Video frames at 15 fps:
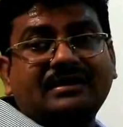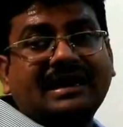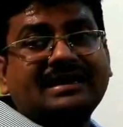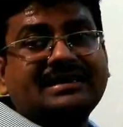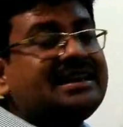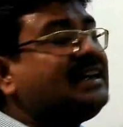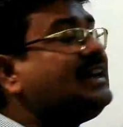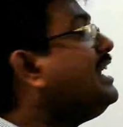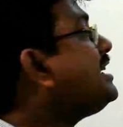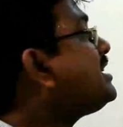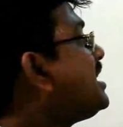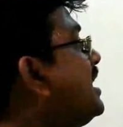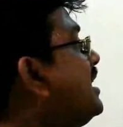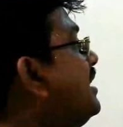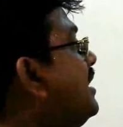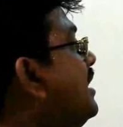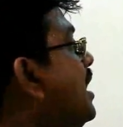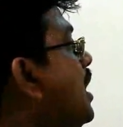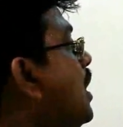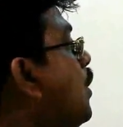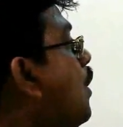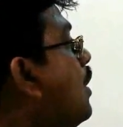that is a relation,
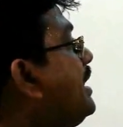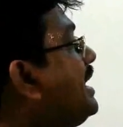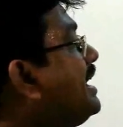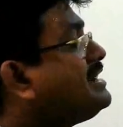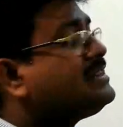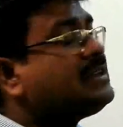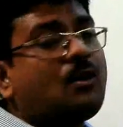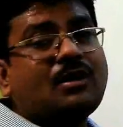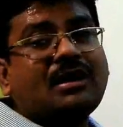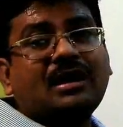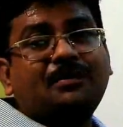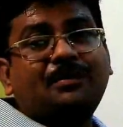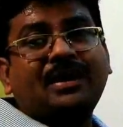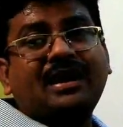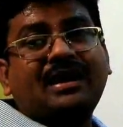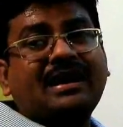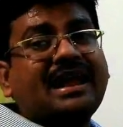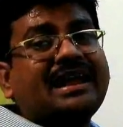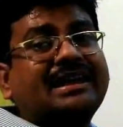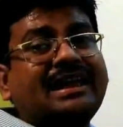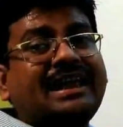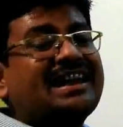contains the ordered pair
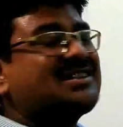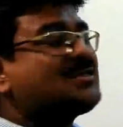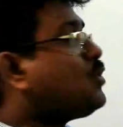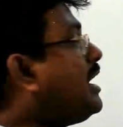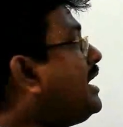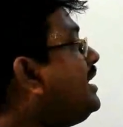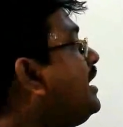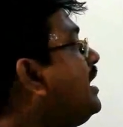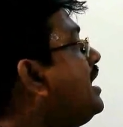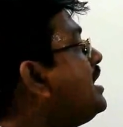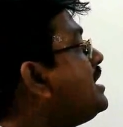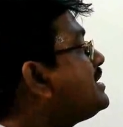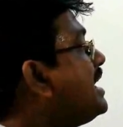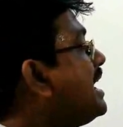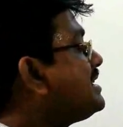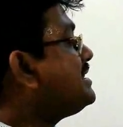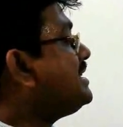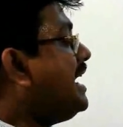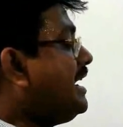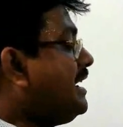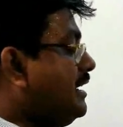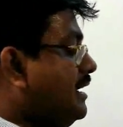like x, y such
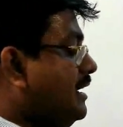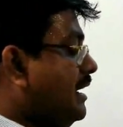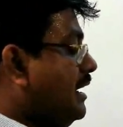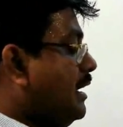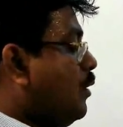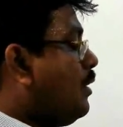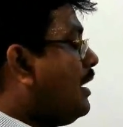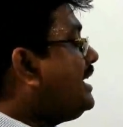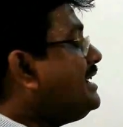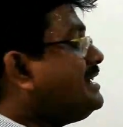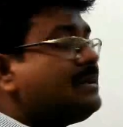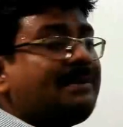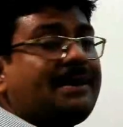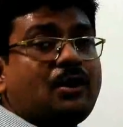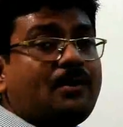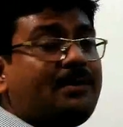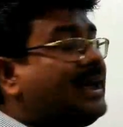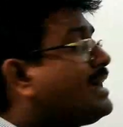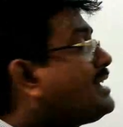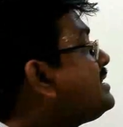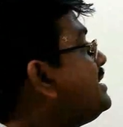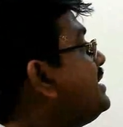that what is the value of
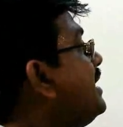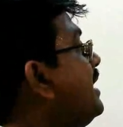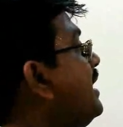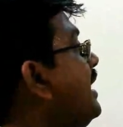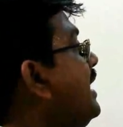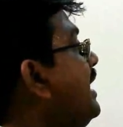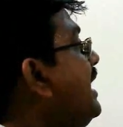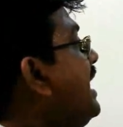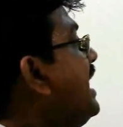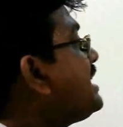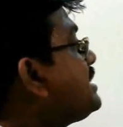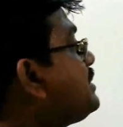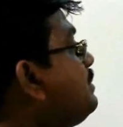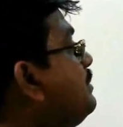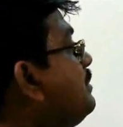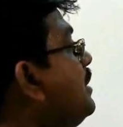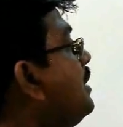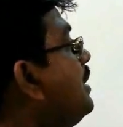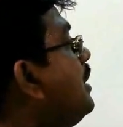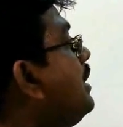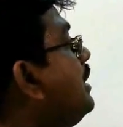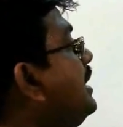x? X
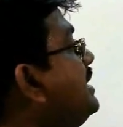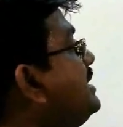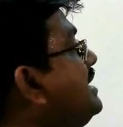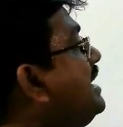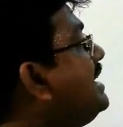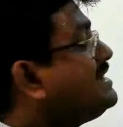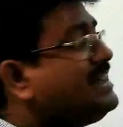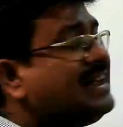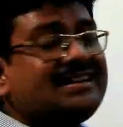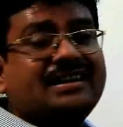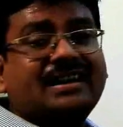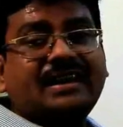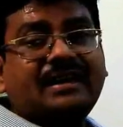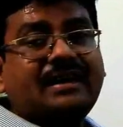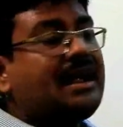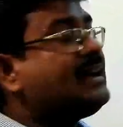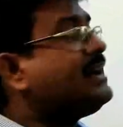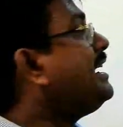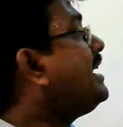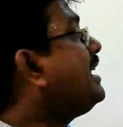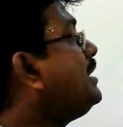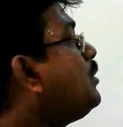is less than 3 and
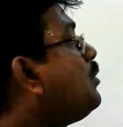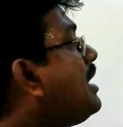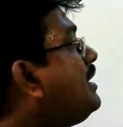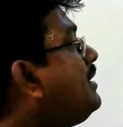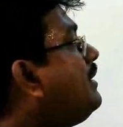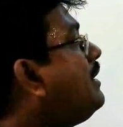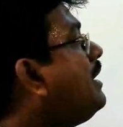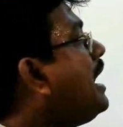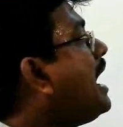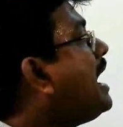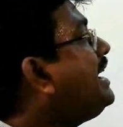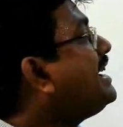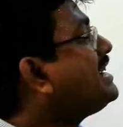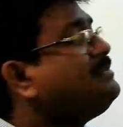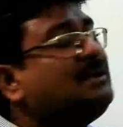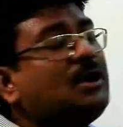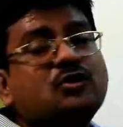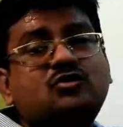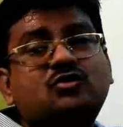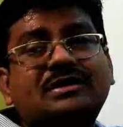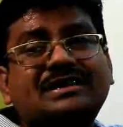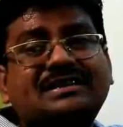greater than 1 and x
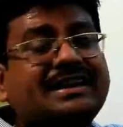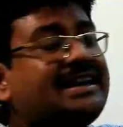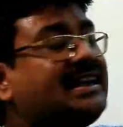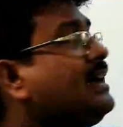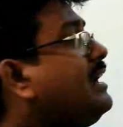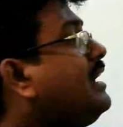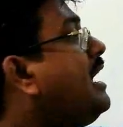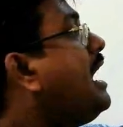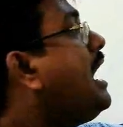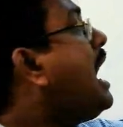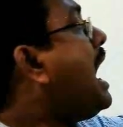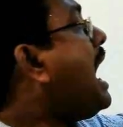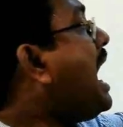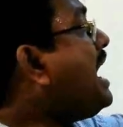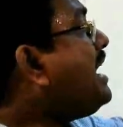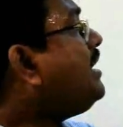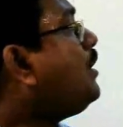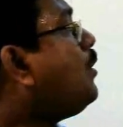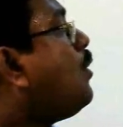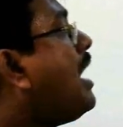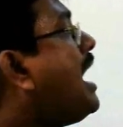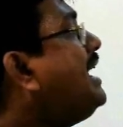belongs to the set A
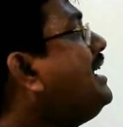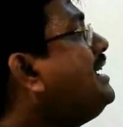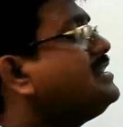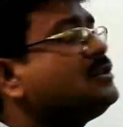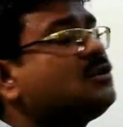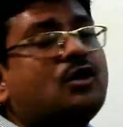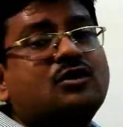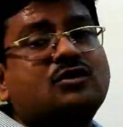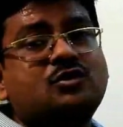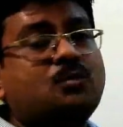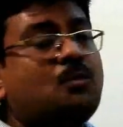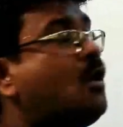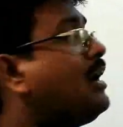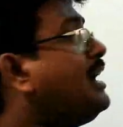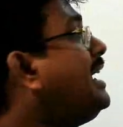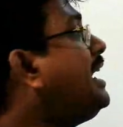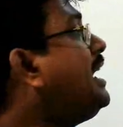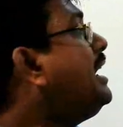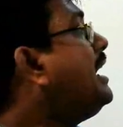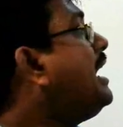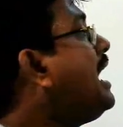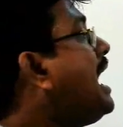and y is equal to small
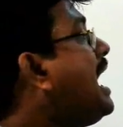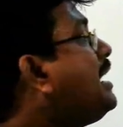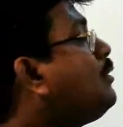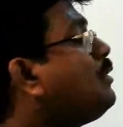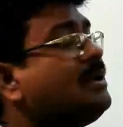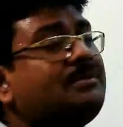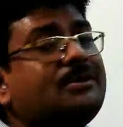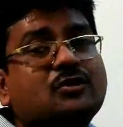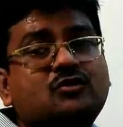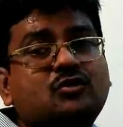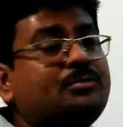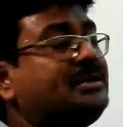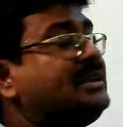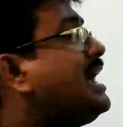a and y belongs to B.